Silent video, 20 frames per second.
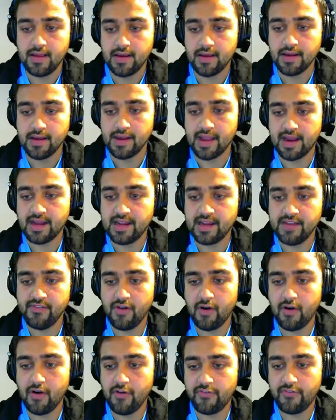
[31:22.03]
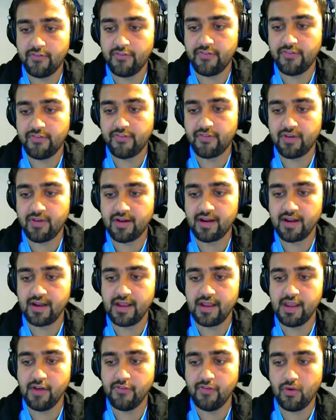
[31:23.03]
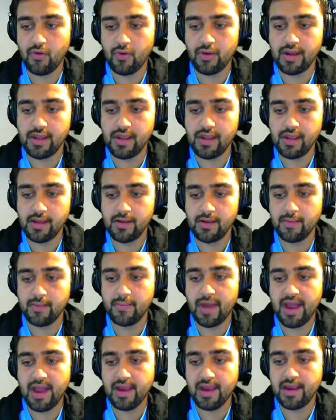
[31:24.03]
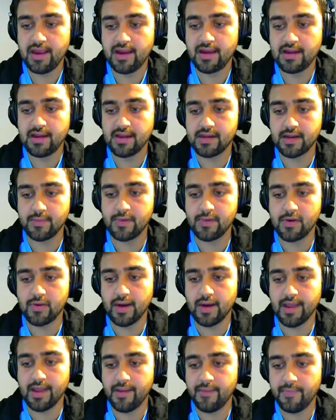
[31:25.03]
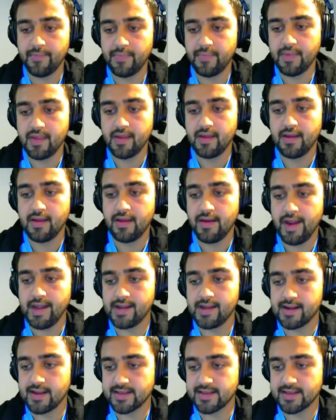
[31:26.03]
negative of d of od by wi, right?